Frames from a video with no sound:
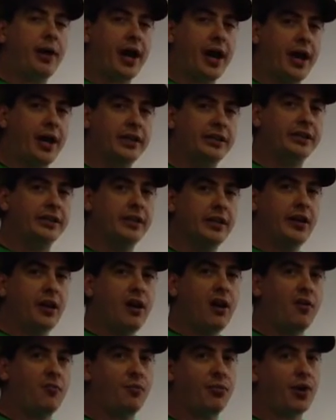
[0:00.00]
bags
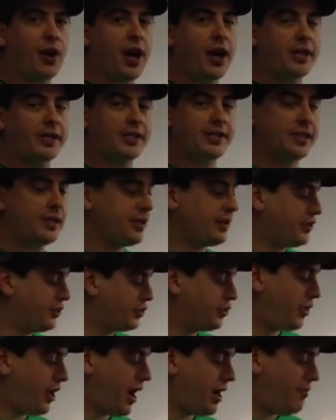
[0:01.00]
of Bryce
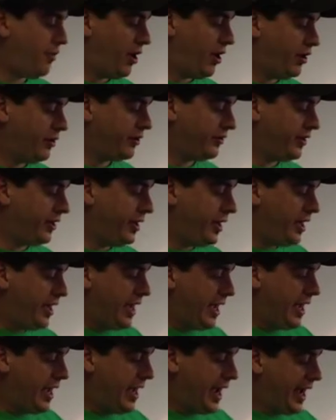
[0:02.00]
dry malt,
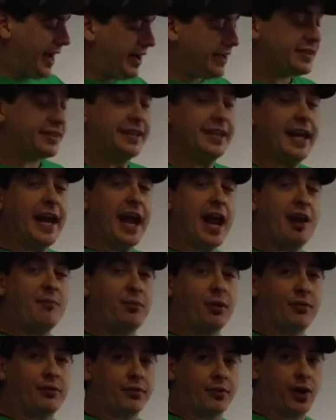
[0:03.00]
and it's the
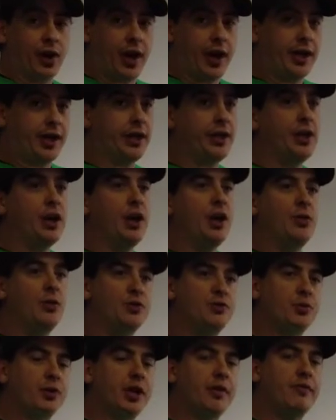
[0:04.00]
amber variety,
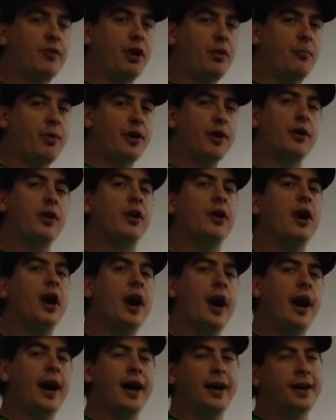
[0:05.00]
which will give our beer
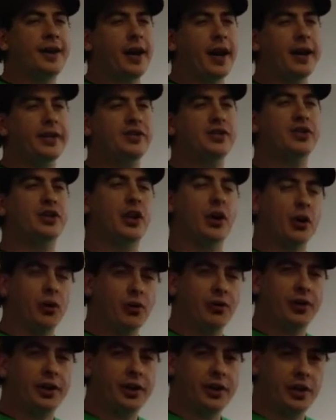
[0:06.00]
a nice
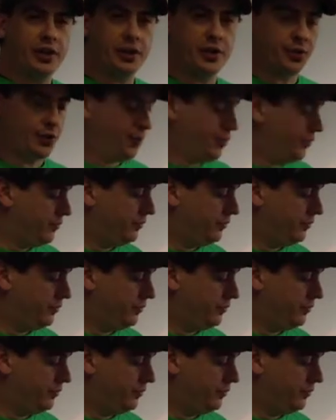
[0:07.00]
golden hue.